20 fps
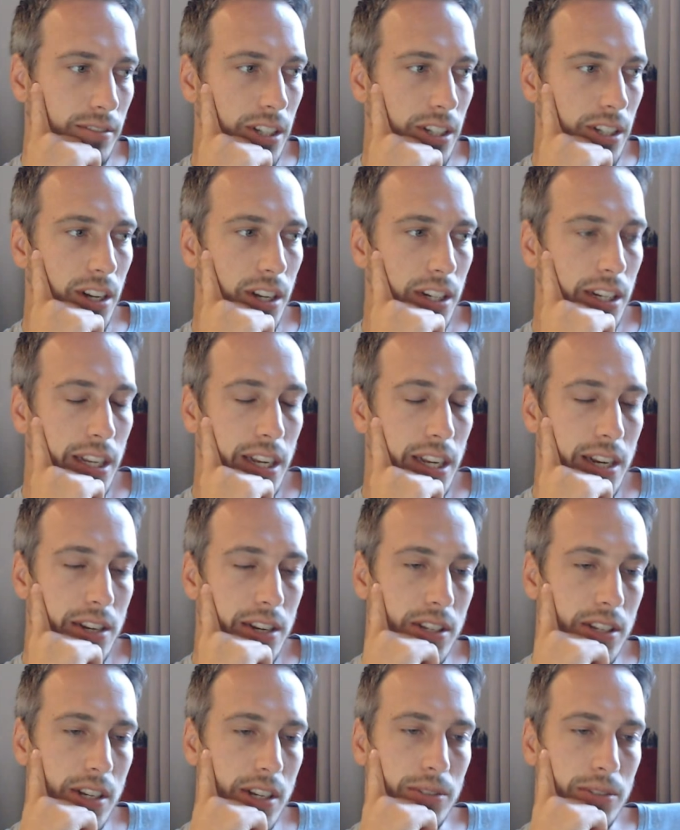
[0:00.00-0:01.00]
all that kind
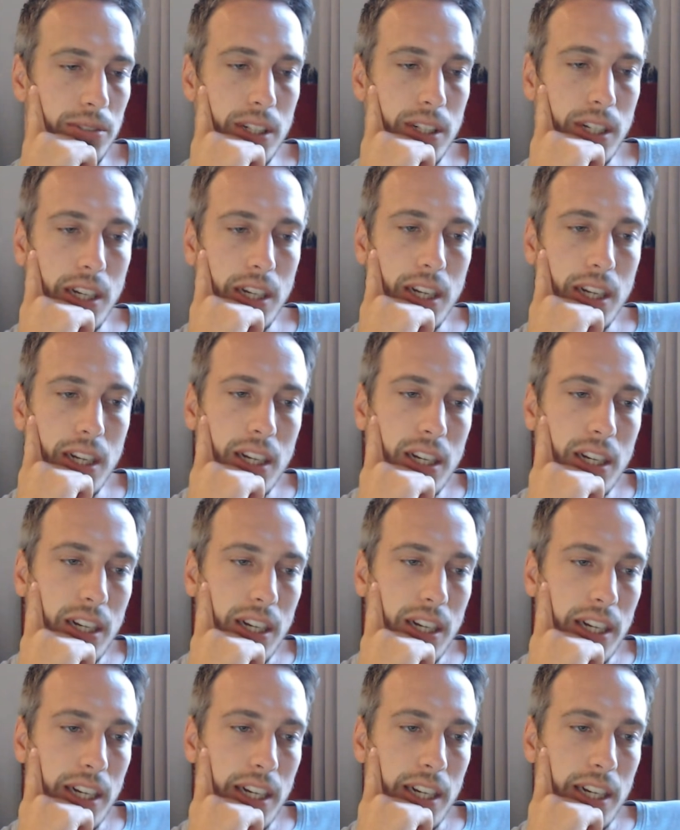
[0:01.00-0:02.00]
of stuff.
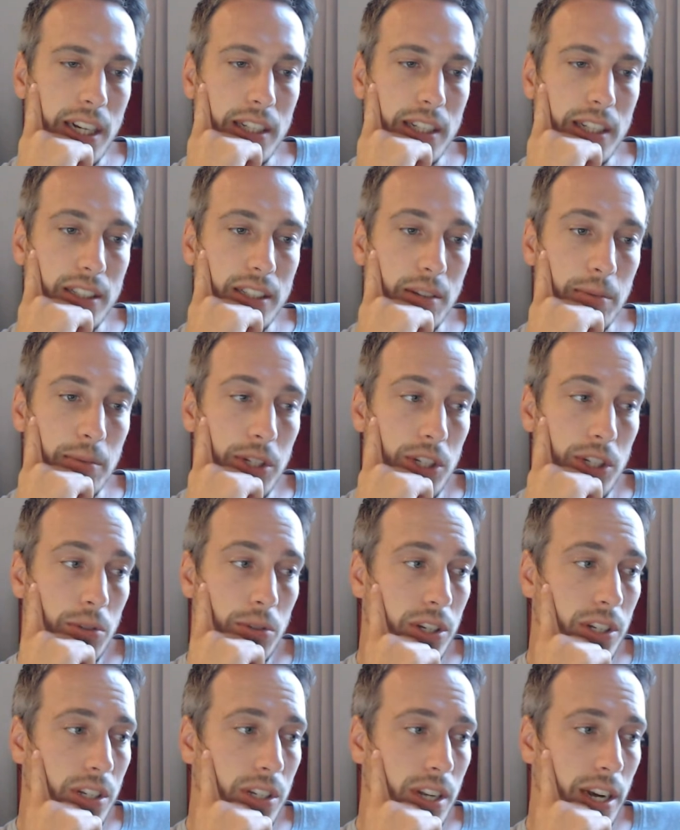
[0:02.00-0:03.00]
And I mean, she
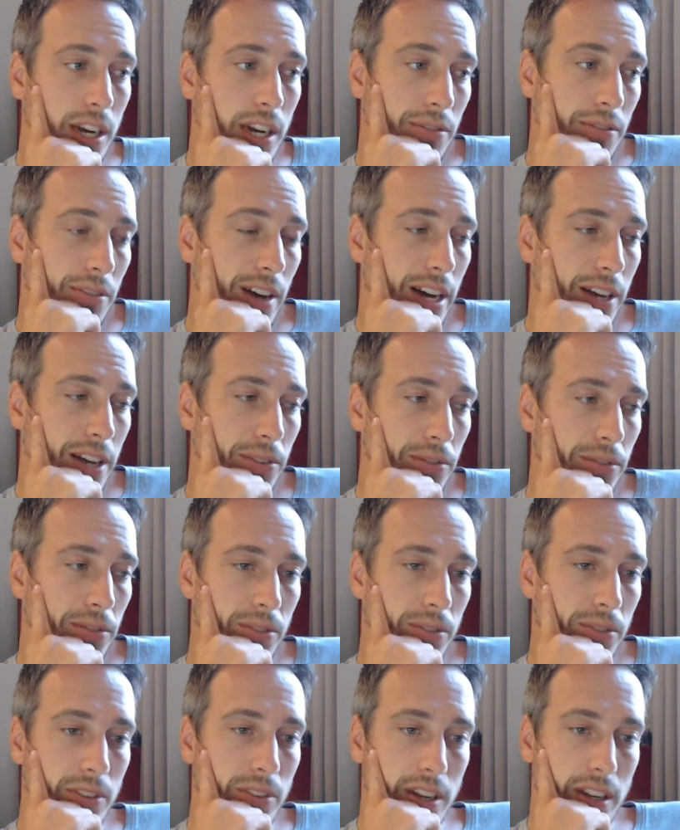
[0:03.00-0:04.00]
works 9 to 5.
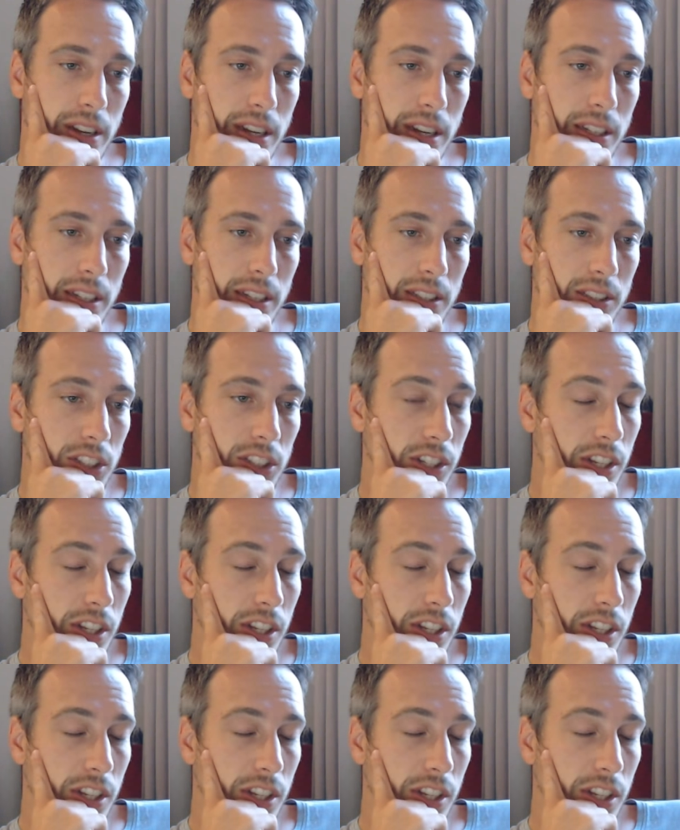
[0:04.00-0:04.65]
And she's